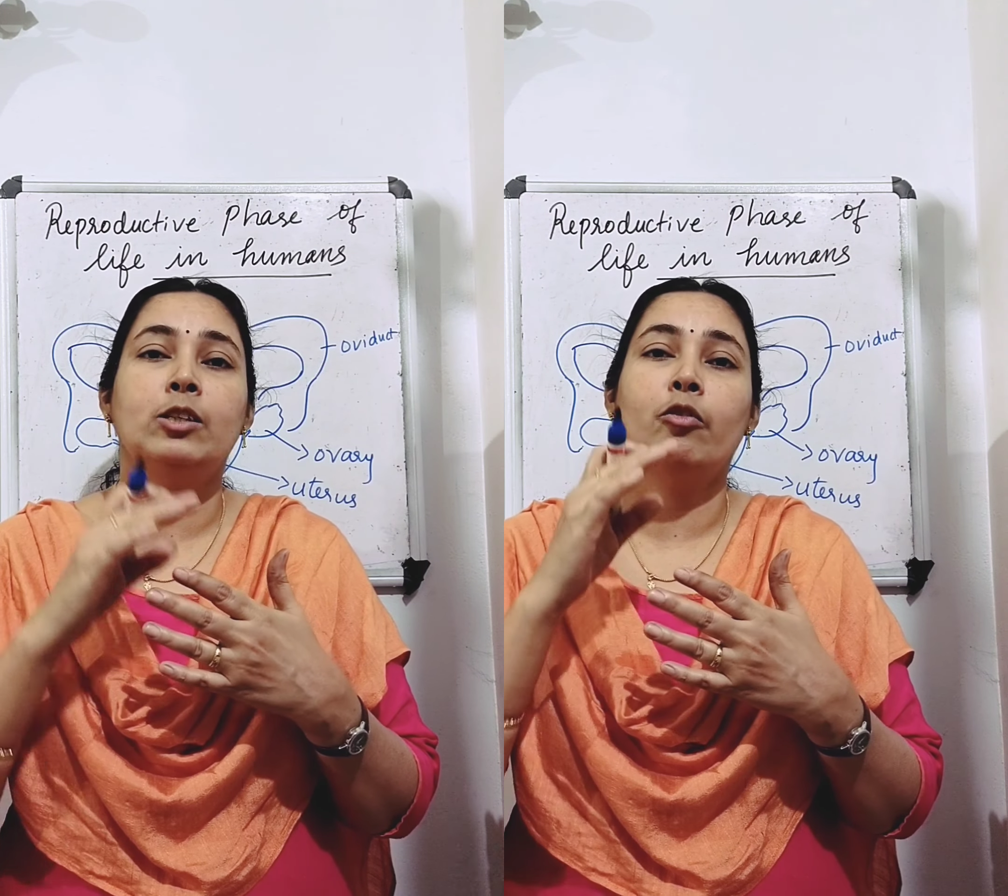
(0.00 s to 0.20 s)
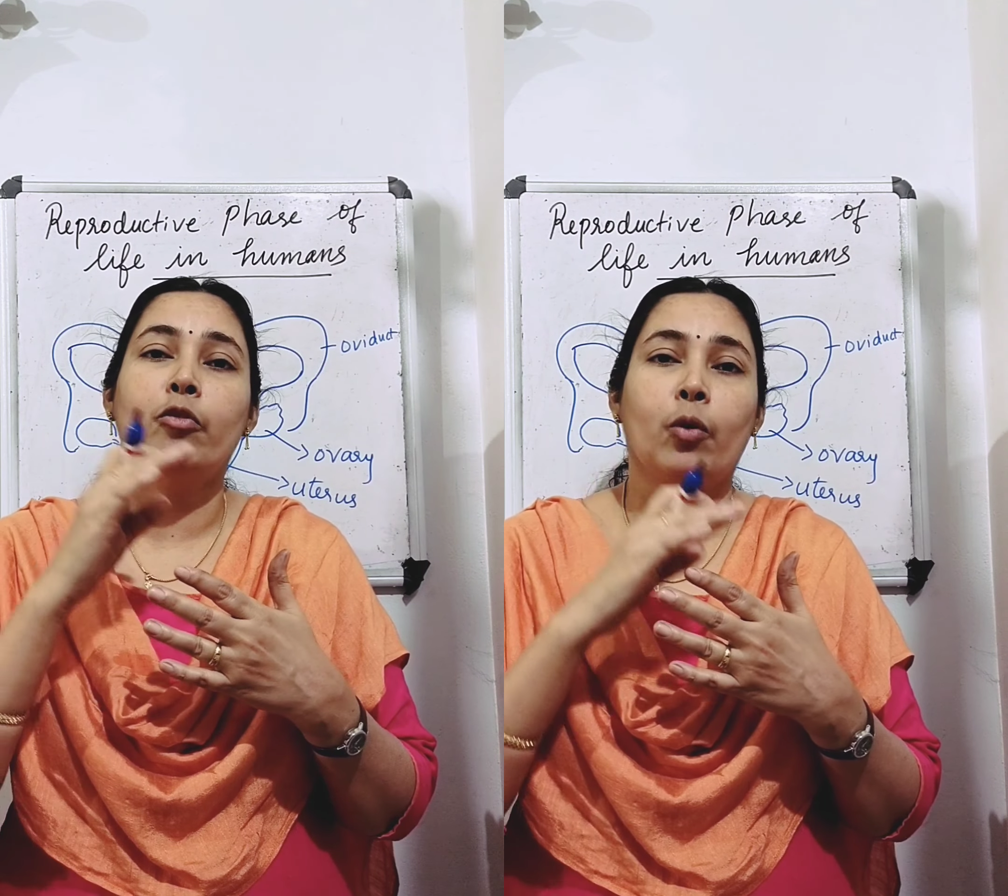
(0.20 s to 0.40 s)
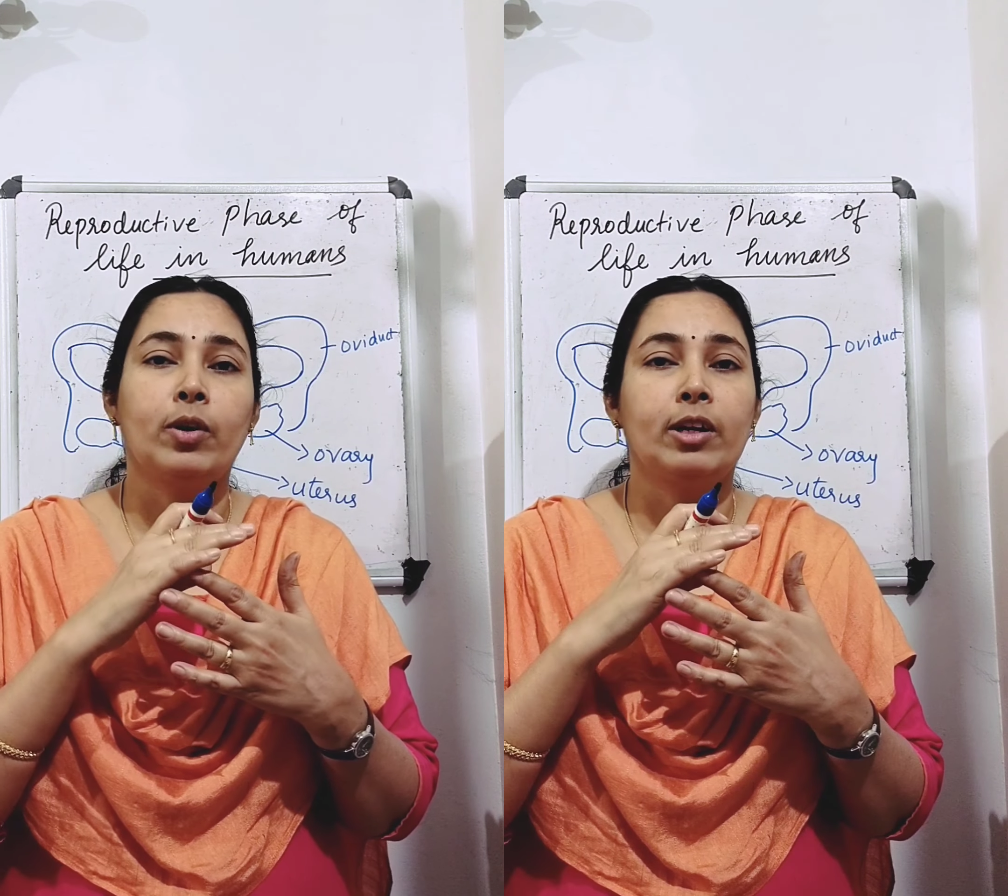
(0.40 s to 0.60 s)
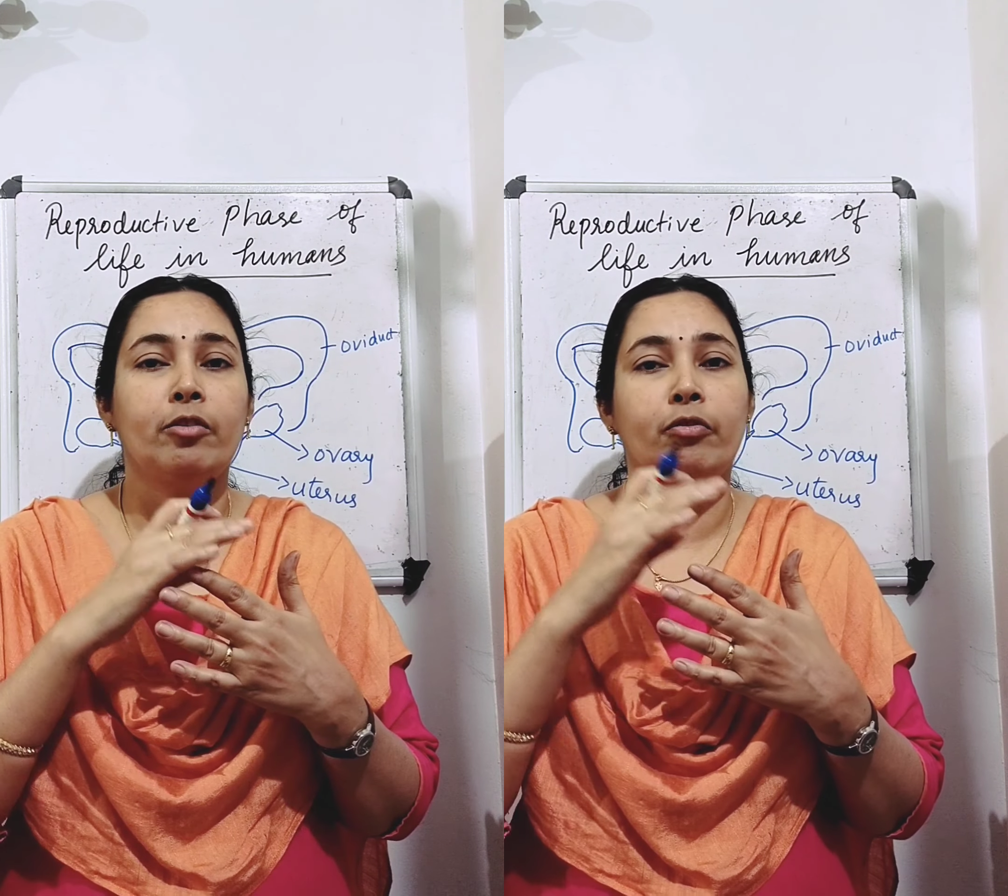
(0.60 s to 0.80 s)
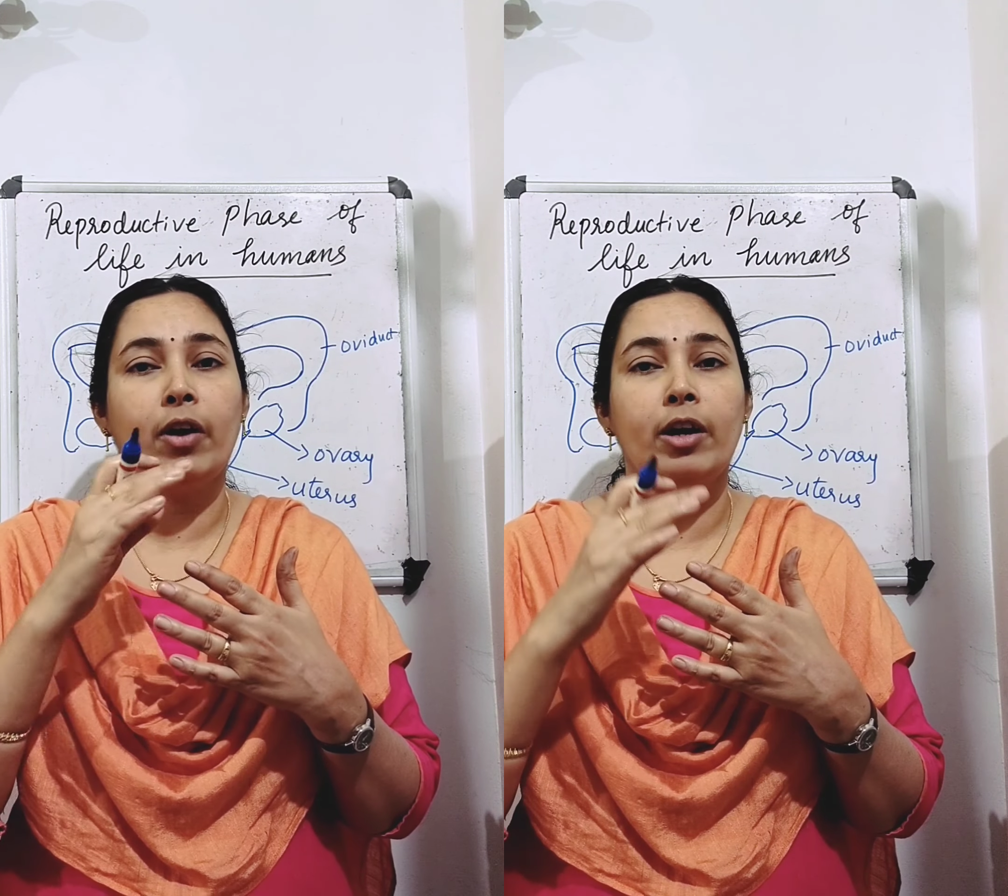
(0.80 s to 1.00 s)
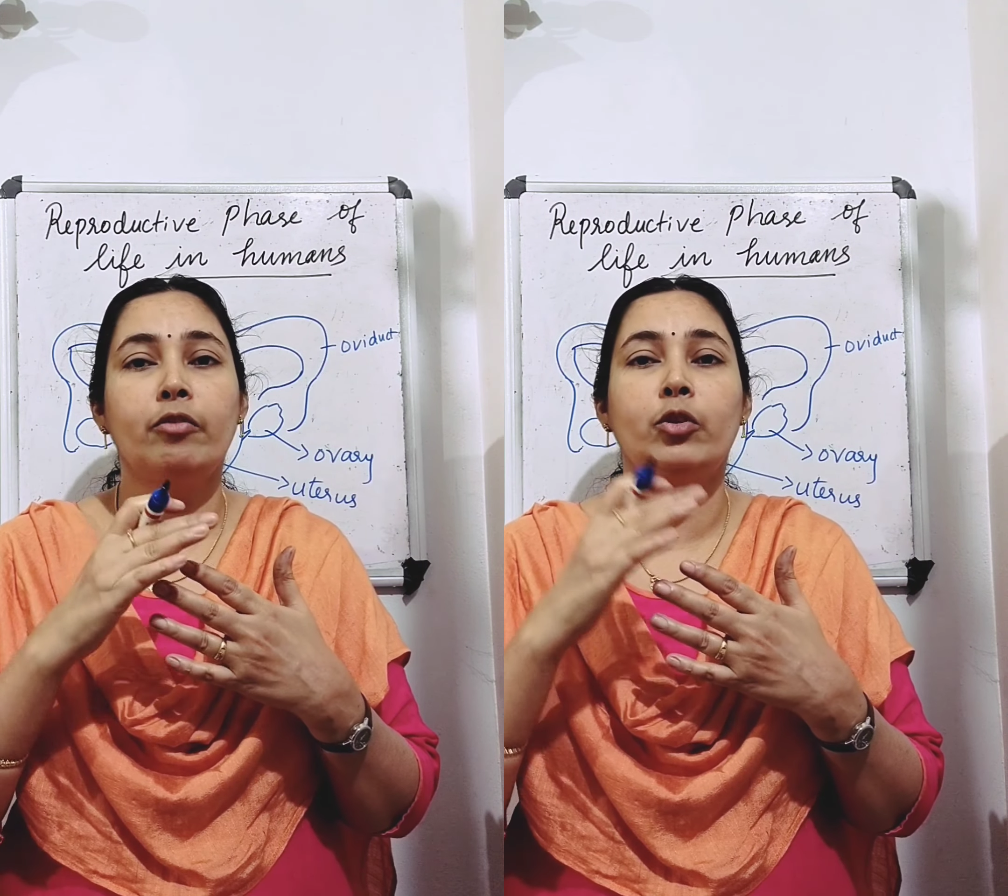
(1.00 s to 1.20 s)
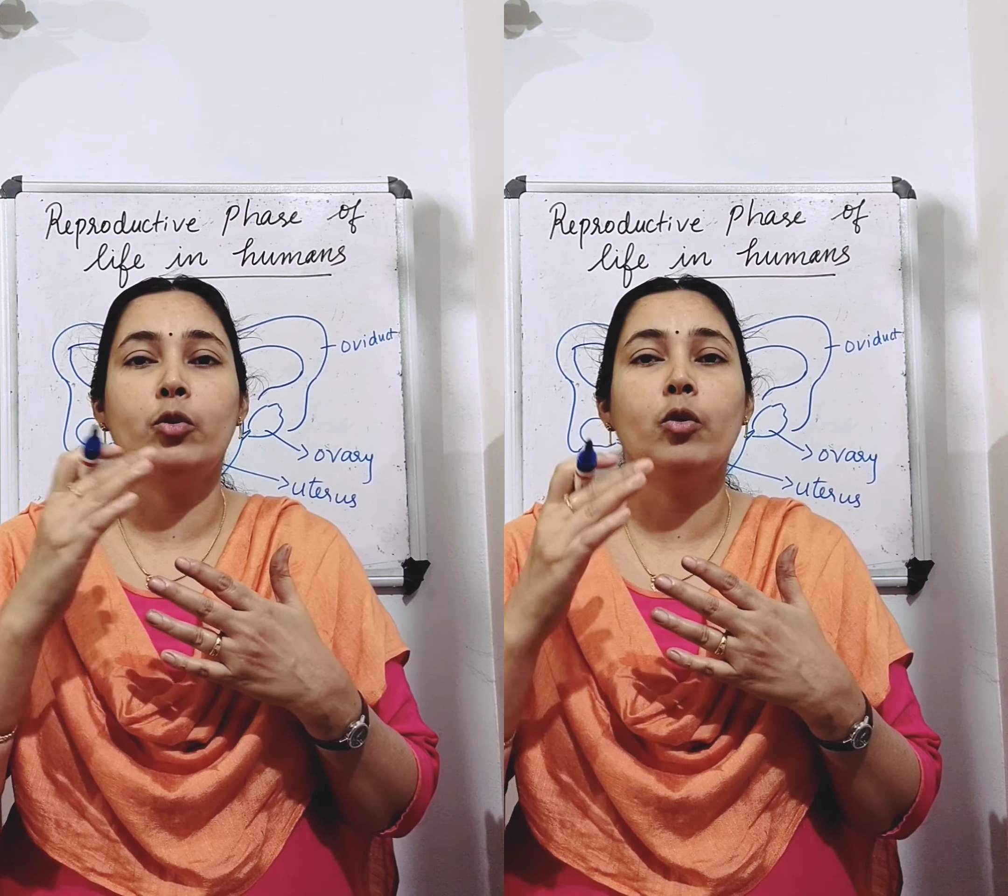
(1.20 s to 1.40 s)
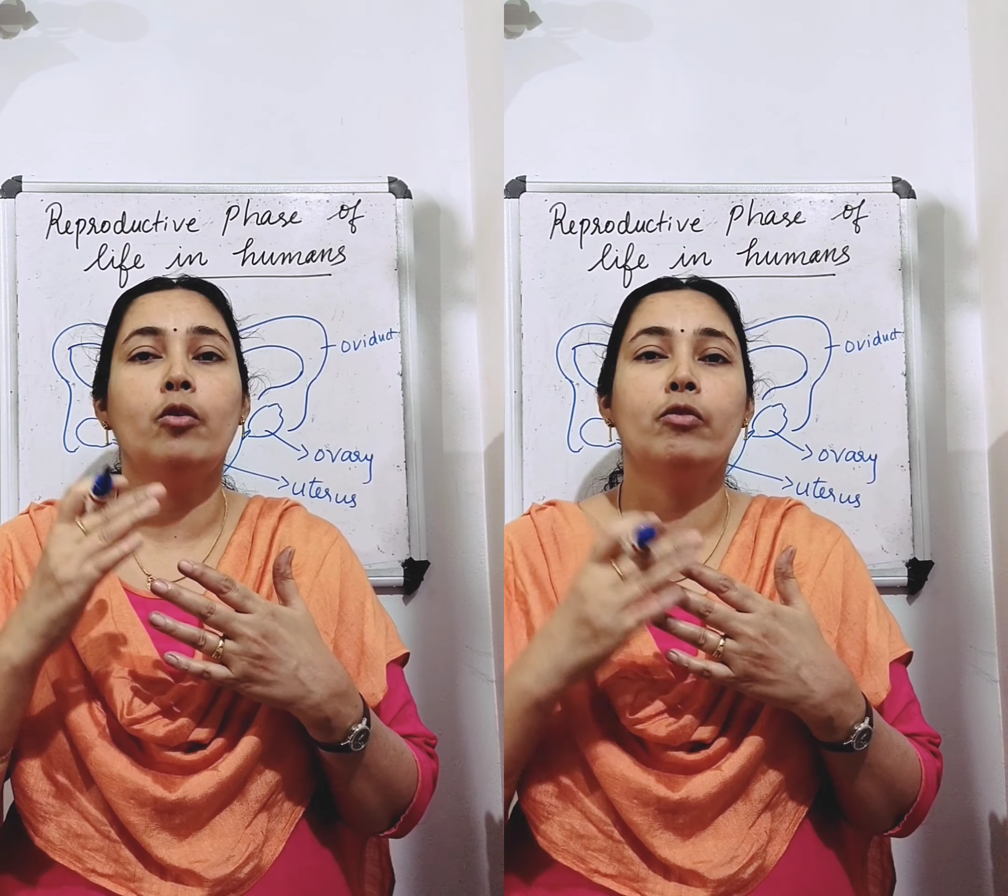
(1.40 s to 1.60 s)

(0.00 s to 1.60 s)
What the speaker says: of 45 to